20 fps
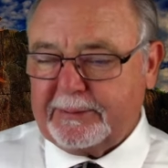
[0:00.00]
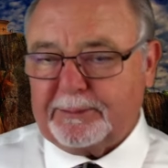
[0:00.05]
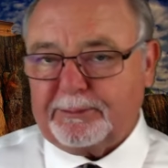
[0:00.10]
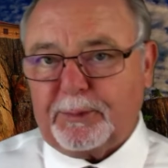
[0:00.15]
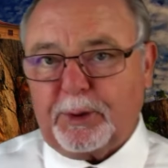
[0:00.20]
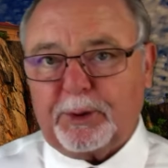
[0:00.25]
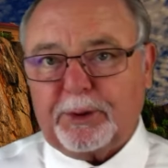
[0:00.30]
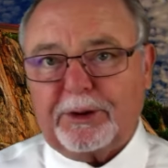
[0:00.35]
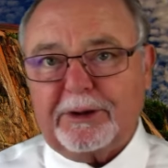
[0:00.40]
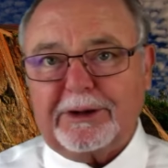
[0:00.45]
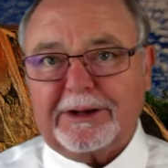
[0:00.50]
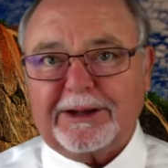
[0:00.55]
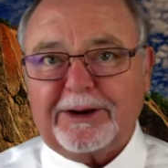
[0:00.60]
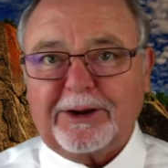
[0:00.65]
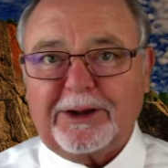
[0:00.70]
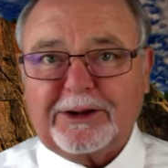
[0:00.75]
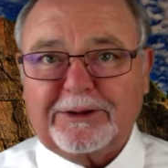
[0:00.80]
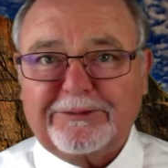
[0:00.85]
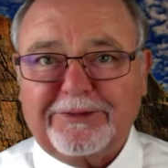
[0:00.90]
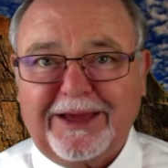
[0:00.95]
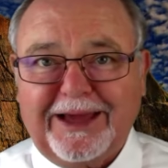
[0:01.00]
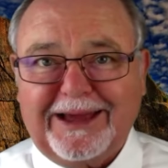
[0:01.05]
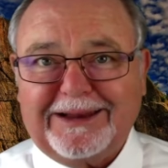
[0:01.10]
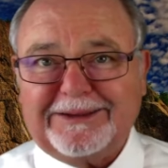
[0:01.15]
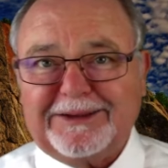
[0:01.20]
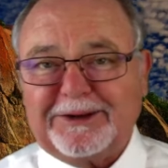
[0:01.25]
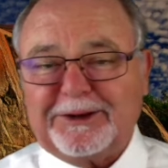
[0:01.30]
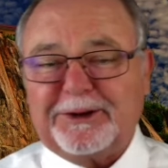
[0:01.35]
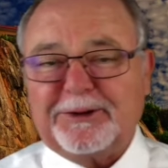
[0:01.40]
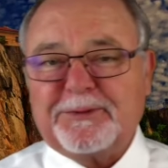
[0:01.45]
moral and all of that,
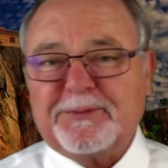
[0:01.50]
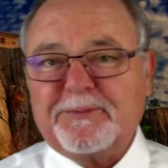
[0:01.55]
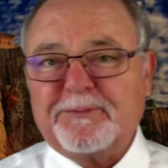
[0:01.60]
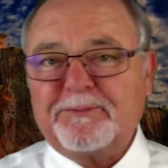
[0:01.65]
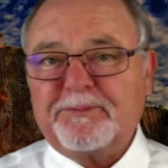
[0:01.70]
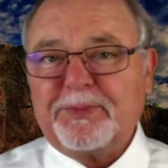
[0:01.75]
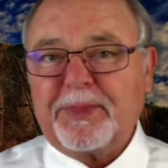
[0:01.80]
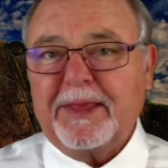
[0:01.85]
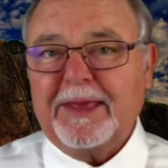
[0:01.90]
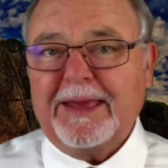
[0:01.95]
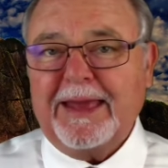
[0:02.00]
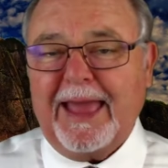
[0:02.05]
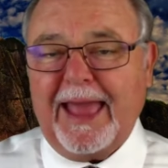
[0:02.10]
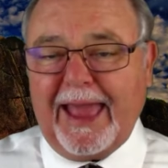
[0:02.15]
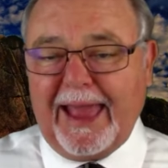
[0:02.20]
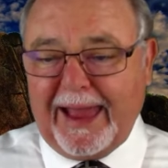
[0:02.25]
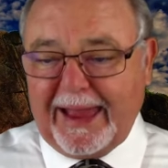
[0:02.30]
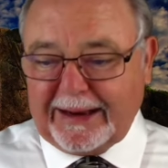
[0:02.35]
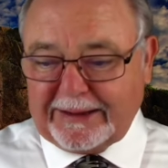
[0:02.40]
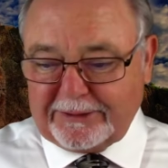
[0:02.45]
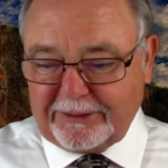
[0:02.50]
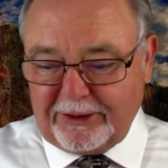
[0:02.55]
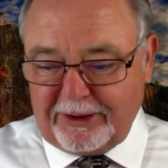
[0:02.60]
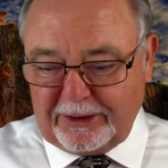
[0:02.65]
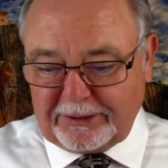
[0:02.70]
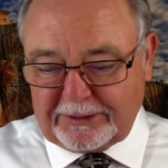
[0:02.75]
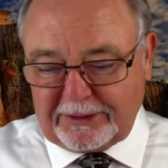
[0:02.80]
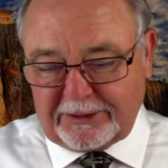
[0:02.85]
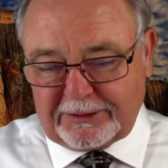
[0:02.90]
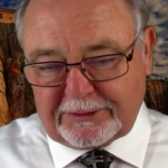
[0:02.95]
you know. And
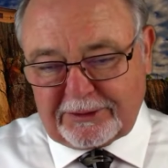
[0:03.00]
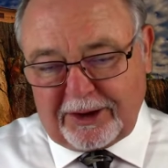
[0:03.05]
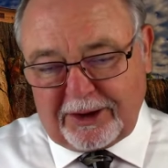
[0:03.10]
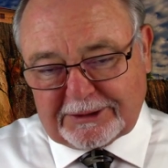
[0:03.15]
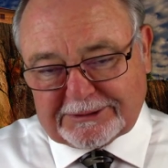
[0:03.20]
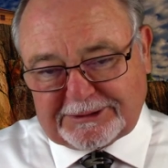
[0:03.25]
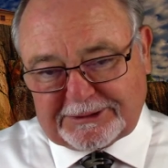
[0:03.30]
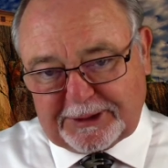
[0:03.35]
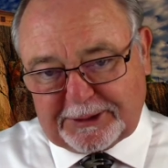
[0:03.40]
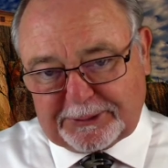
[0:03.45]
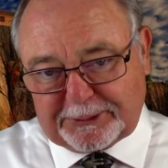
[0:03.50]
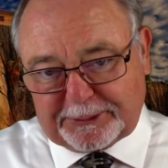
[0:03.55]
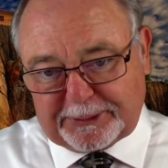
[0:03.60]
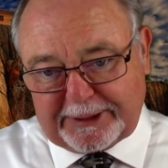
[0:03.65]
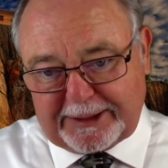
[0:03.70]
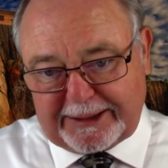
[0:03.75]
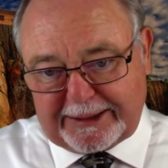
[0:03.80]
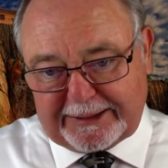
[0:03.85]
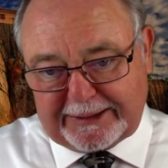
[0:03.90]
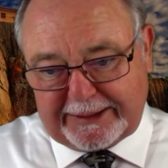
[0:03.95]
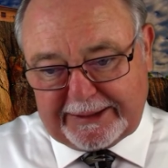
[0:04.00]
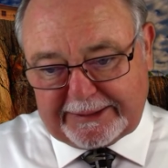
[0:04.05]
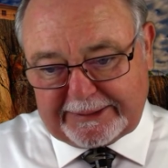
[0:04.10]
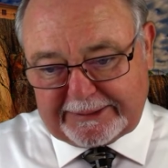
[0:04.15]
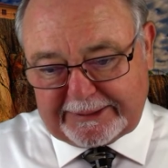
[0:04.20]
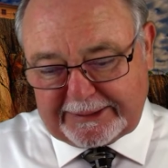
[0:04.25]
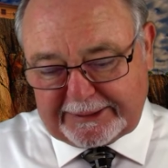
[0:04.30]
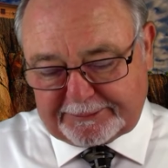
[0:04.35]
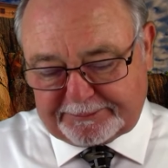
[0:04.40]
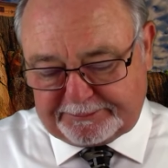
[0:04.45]
also, I
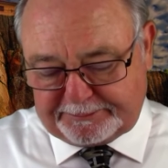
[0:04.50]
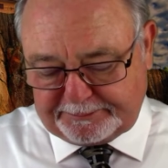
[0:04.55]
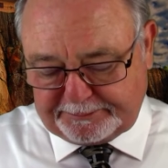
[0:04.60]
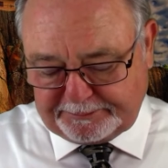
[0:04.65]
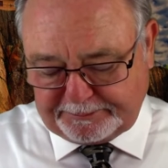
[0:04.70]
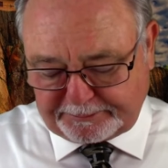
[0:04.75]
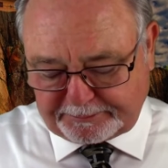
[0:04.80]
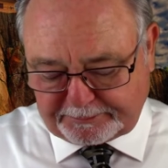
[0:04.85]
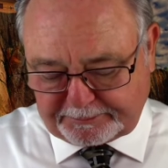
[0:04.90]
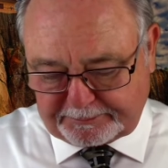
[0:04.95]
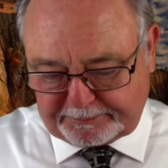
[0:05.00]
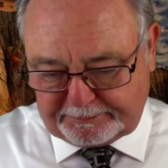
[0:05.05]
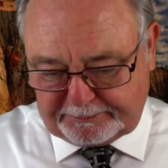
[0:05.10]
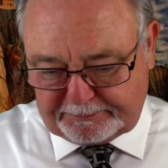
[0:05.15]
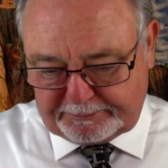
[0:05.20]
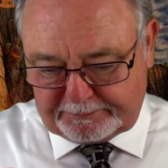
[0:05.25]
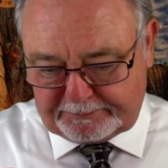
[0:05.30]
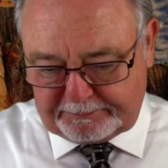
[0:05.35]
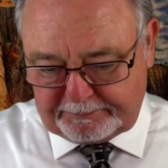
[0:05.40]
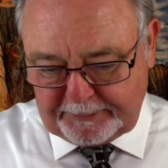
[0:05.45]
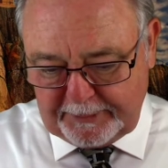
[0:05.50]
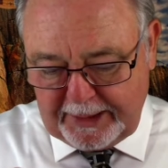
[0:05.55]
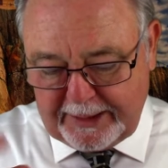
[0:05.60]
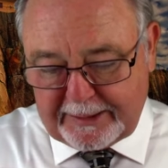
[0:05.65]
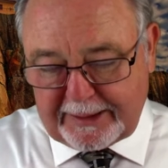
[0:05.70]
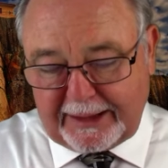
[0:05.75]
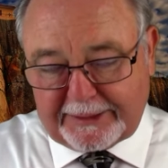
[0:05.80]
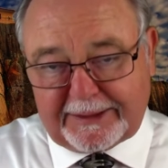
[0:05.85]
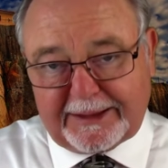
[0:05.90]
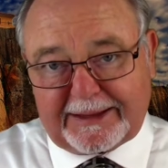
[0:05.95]
think
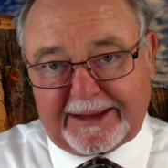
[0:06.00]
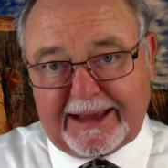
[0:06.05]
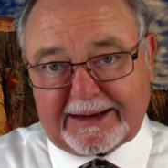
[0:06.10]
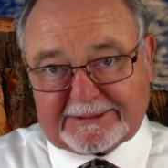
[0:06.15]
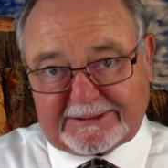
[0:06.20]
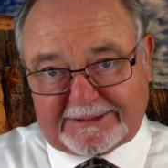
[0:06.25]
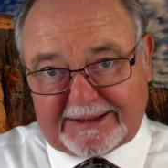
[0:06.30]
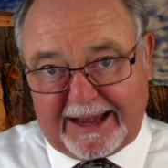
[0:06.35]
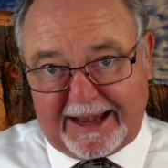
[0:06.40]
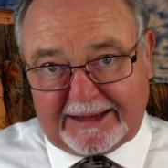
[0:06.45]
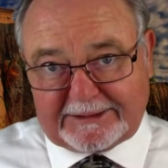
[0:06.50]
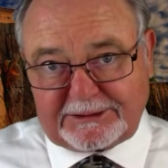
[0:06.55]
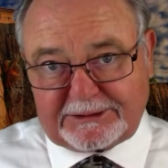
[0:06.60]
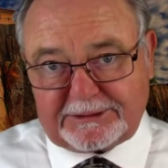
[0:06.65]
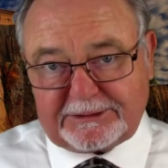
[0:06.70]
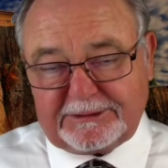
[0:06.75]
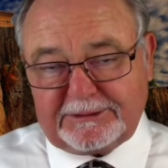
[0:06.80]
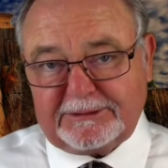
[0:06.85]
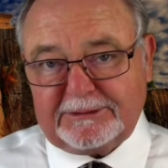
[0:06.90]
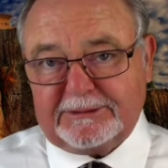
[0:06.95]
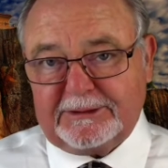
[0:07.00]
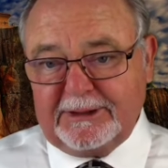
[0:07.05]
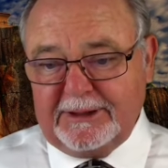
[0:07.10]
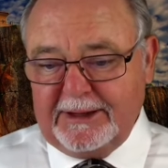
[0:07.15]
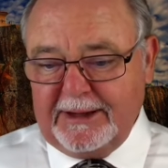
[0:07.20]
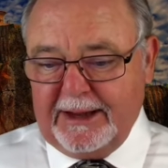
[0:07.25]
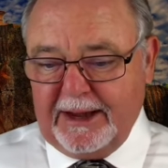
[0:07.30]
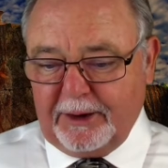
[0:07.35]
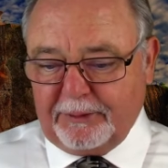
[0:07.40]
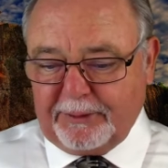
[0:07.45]
he had a sash
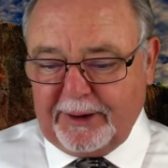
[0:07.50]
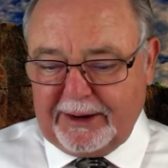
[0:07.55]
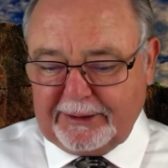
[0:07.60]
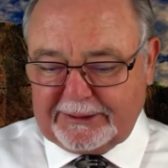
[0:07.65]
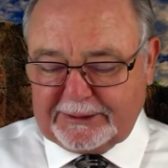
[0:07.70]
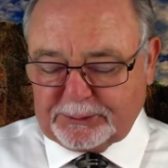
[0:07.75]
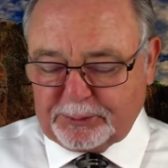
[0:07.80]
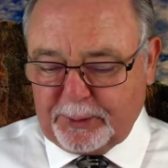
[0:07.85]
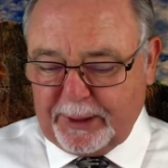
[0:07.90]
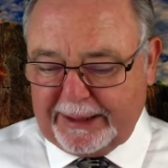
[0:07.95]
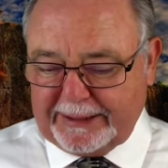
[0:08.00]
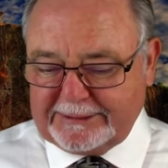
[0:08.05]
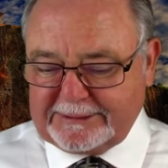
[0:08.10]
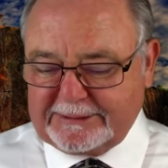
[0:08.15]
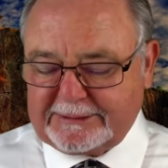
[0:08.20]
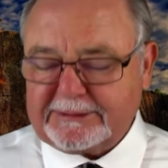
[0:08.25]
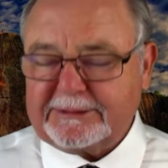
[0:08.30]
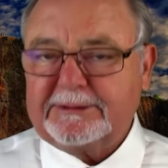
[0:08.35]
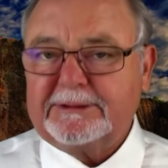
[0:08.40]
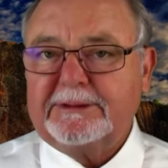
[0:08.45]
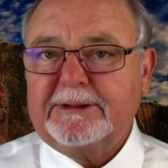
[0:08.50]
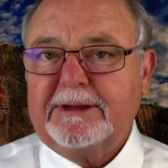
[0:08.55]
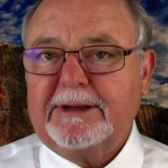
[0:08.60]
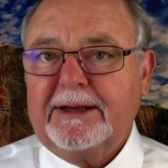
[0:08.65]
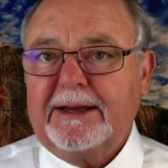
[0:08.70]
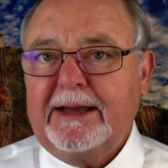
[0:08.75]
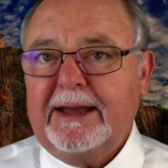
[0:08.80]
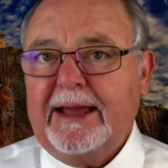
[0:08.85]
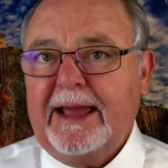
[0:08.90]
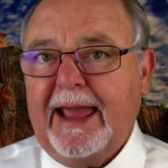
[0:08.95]
around his waist.
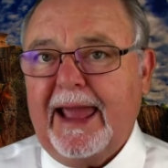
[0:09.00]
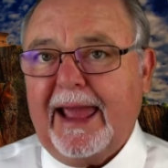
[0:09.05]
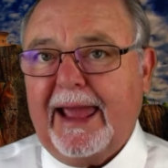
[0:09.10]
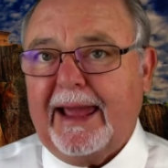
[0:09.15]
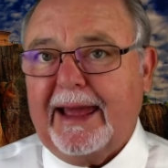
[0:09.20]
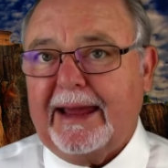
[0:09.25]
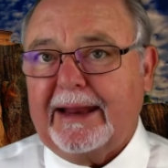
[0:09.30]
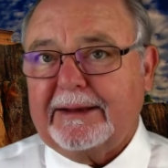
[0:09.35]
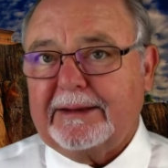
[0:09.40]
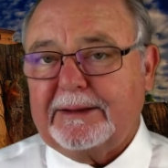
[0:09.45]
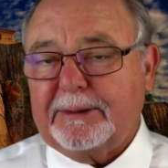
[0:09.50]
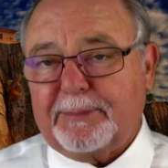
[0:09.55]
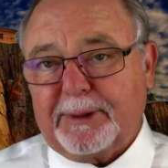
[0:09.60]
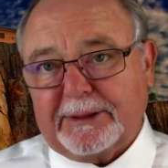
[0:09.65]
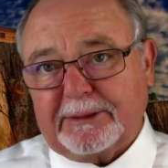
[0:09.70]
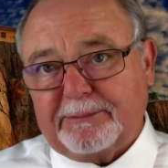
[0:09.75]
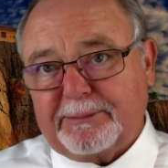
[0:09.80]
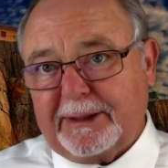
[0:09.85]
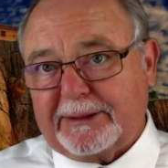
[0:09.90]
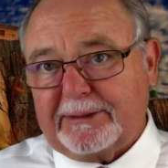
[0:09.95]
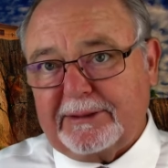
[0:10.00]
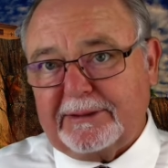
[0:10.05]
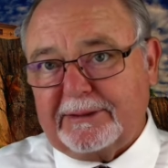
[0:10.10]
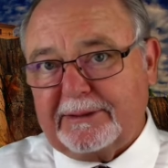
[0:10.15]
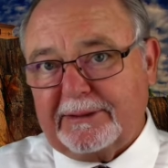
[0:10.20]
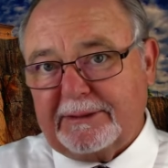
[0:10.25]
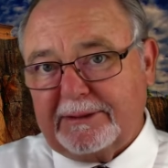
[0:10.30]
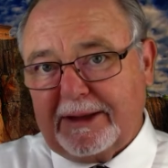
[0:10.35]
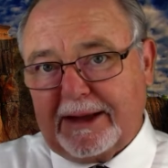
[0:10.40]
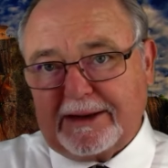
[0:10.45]
And but
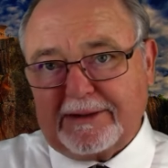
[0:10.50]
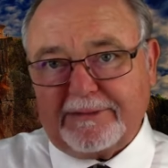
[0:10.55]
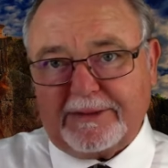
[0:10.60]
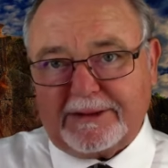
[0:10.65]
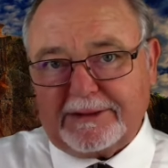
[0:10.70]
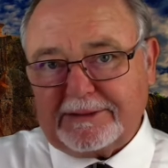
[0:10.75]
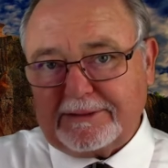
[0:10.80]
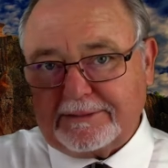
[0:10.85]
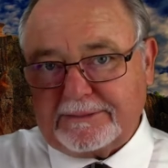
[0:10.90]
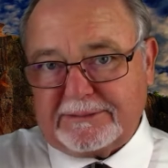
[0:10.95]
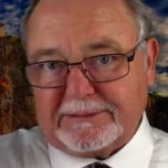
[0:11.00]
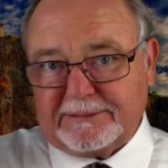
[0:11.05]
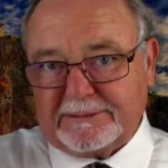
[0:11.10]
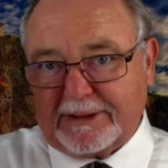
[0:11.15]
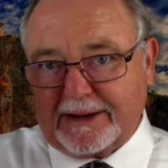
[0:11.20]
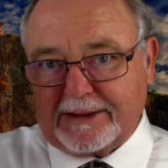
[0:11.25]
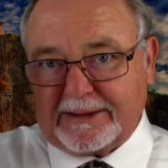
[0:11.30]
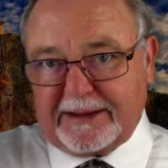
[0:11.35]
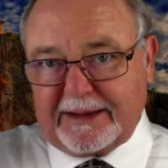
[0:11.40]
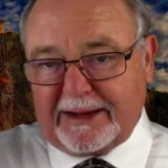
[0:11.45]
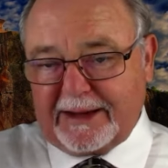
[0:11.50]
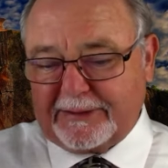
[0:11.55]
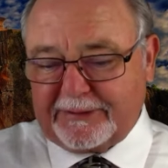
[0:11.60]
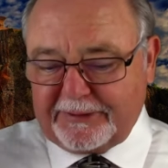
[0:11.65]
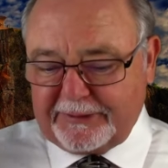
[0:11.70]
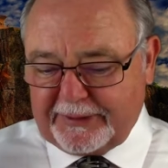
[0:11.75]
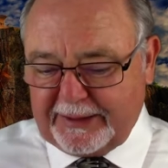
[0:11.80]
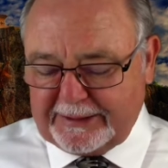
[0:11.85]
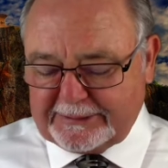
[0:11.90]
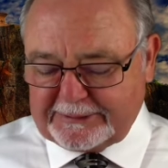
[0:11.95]
none of the other
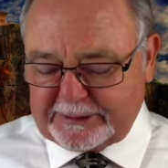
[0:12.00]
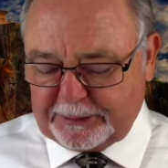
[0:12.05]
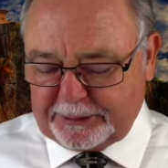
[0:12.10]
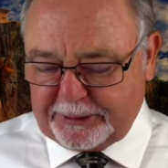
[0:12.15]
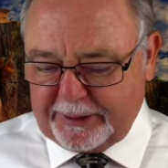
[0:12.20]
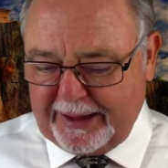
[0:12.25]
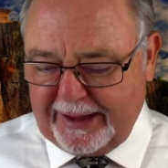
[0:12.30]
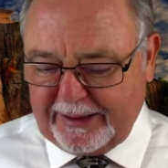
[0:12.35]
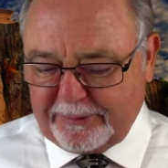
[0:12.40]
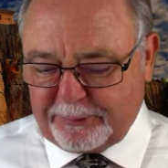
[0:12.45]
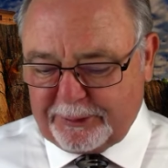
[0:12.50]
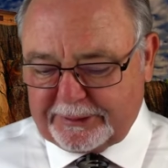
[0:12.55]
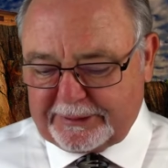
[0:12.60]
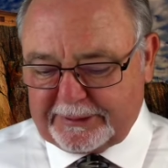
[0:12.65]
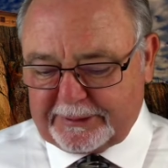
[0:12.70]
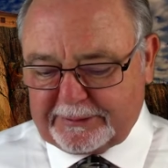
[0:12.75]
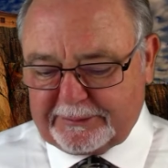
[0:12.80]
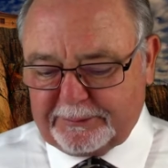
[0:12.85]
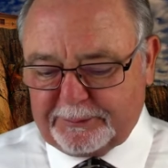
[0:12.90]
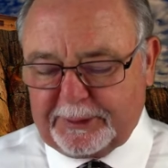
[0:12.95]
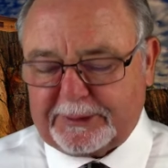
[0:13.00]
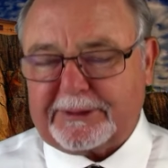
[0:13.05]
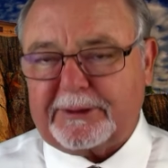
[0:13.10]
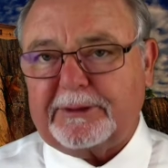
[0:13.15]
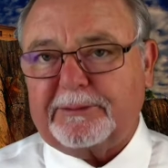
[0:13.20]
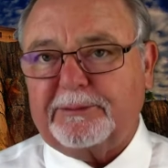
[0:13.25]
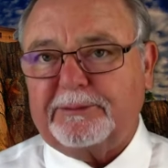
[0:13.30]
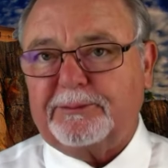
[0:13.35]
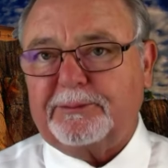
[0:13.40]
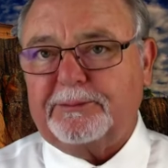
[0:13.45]
things that you have with
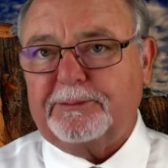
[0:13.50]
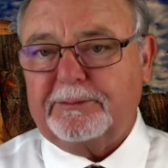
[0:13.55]
a